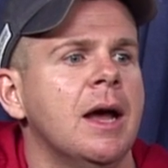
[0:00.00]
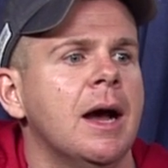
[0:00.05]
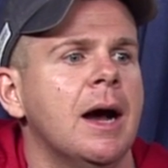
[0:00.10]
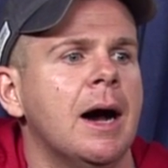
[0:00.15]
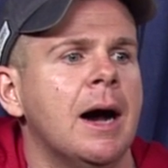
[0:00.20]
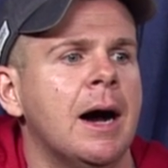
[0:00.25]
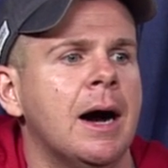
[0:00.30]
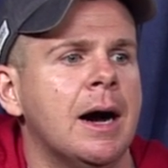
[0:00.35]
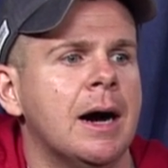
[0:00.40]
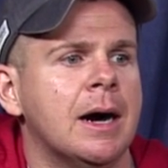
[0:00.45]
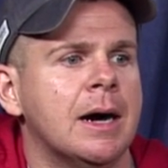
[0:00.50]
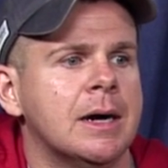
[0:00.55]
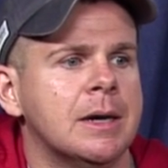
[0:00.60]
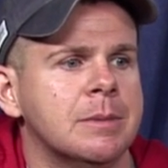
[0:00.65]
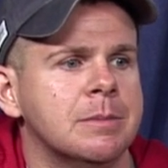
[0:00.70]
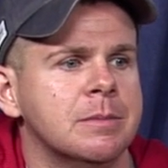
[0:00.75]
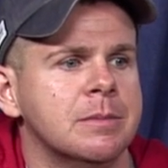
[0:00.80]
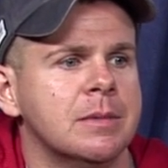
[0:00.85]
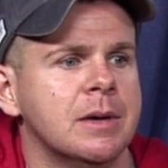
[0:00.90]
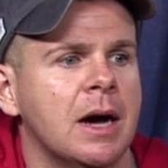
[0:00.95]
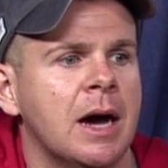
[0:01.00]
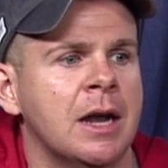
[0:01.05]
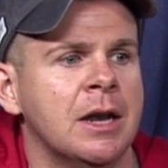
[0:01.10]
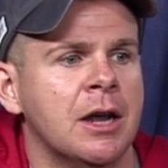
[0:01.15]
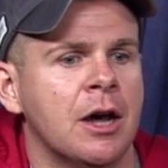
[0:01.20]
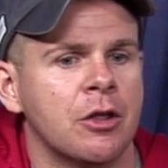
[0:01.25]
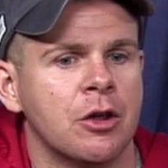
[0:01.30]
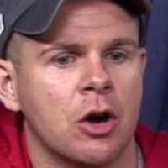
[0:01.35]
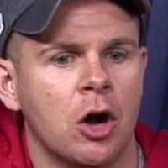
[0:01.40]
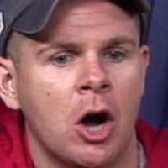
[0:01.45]

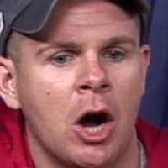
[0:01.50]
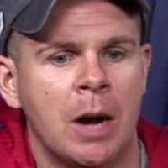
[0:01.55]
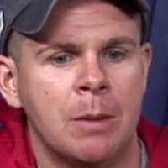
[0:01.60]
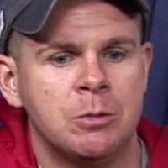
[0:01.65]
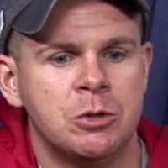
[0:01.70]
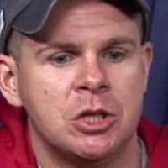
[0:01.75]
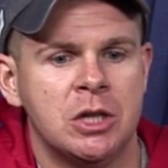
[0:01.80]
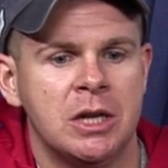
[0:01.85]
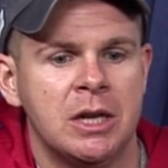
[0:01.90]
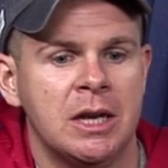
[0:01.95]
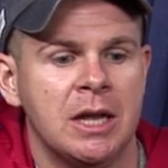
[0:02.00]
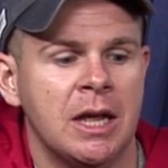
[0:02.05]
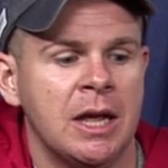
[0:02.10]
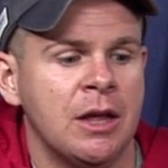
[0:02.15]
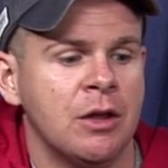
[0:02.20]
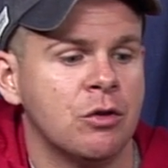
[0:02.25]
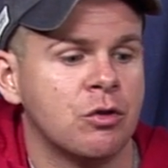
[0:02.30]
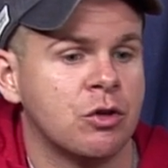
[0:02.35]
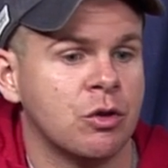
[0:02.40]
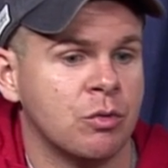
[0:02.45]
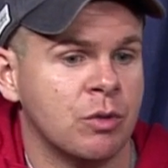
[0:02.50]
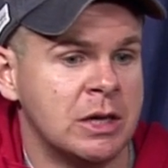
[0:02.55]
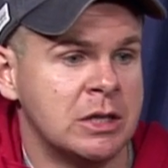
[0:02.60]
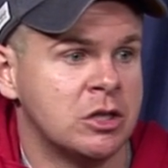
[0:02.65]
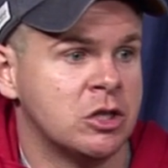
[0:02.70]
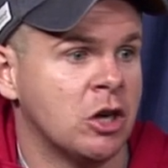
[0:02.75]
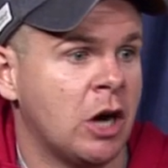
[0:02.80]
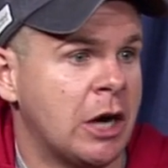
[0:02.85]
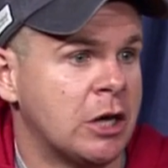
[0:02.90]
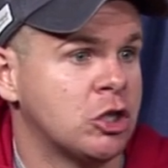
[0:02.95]
Another option is the Red
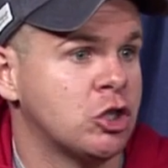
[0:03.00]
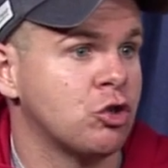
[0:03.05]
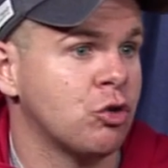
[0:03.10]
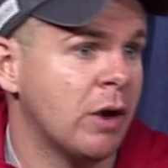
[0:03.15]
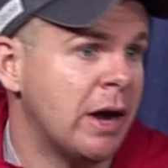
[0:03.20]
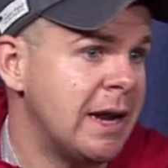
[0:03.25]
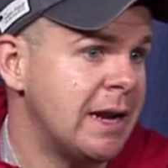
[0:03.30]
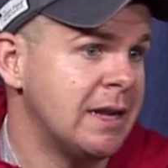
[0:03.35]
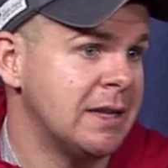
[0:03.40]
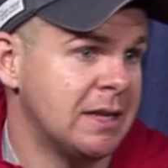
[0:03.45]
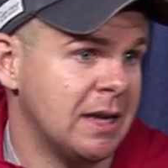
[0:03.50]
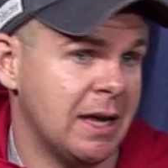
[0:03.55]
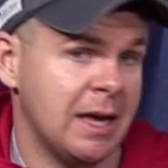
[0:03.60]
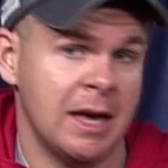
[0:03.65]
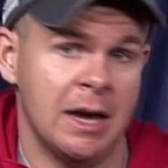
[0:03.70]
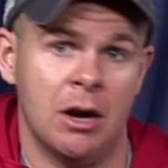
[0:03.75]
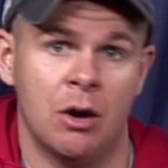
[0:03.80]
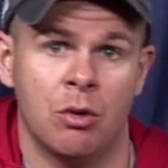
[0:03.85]
Sox trading to get a